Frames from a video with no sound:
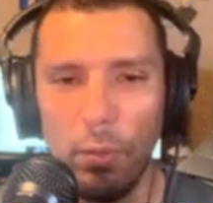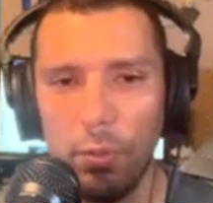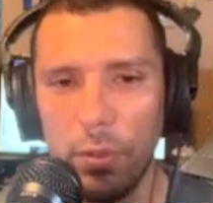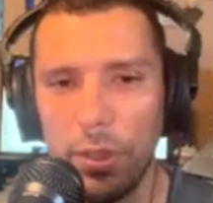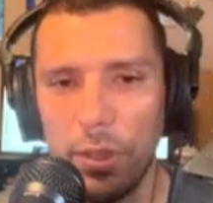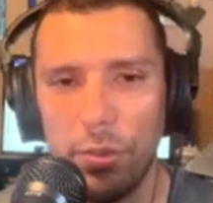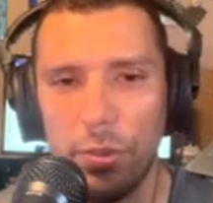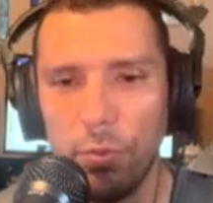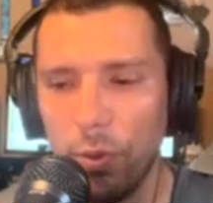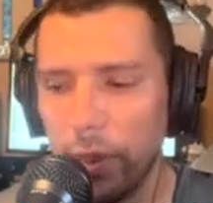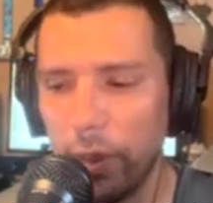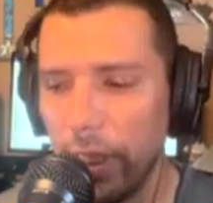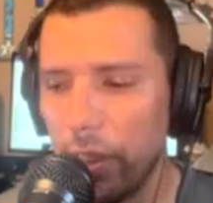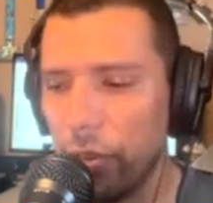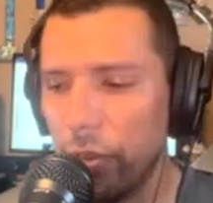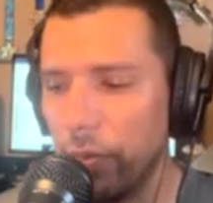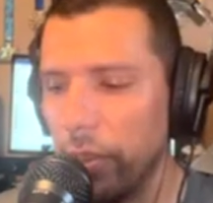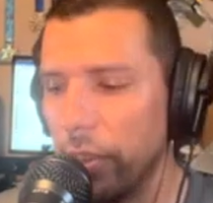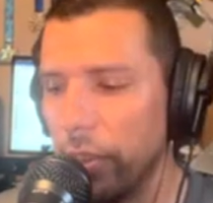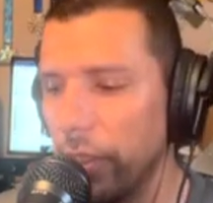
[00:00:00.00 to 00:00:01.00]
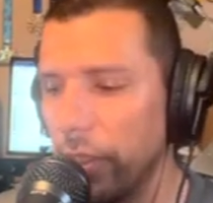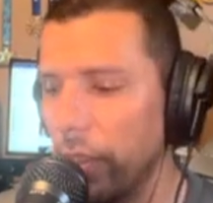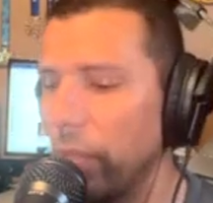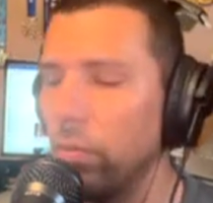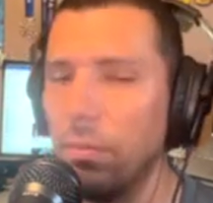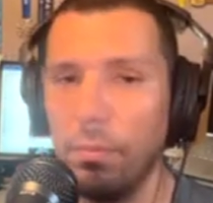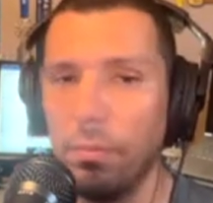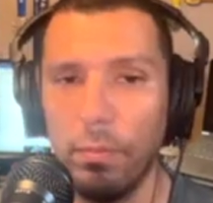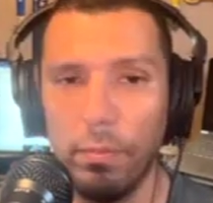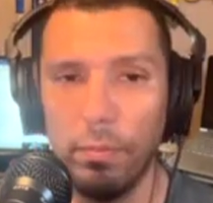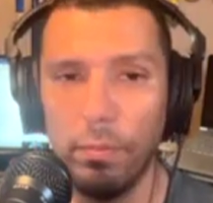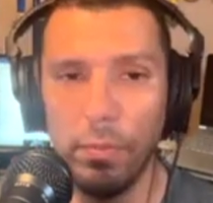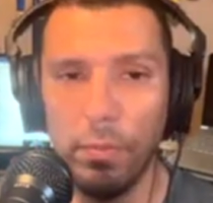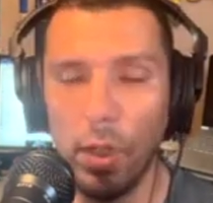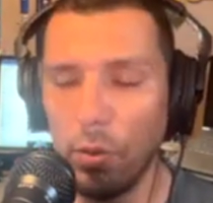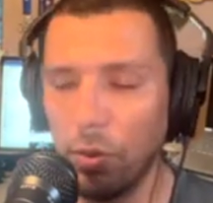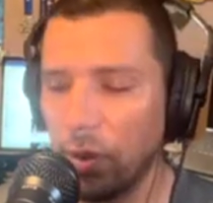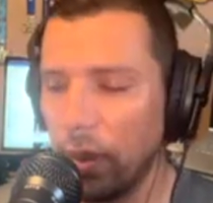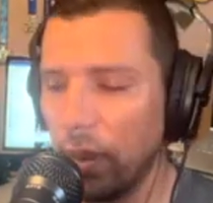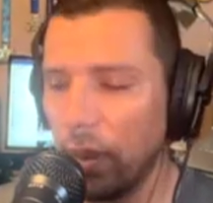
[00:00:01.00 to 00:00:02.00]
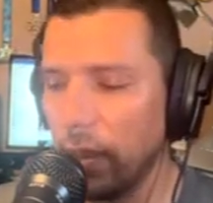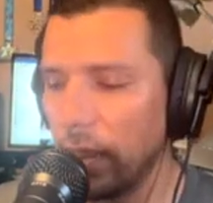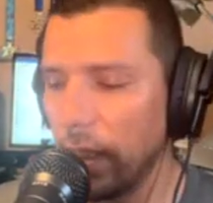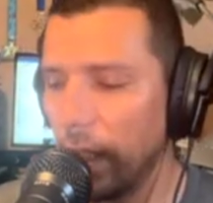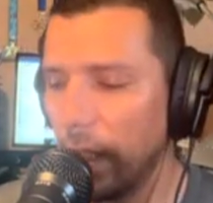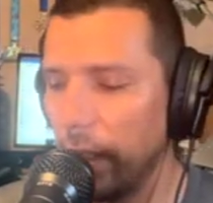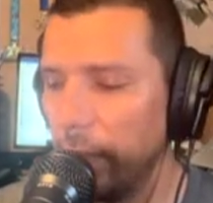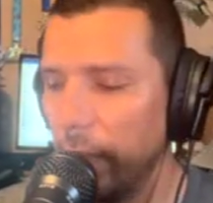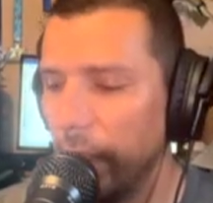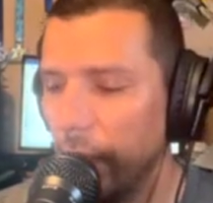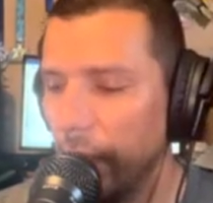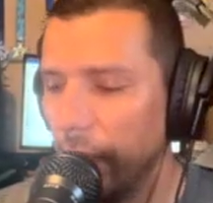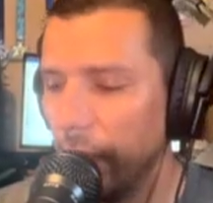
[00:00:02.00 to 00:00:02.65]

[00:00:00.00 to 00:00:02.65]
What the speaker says: which will get you in jail most of the time.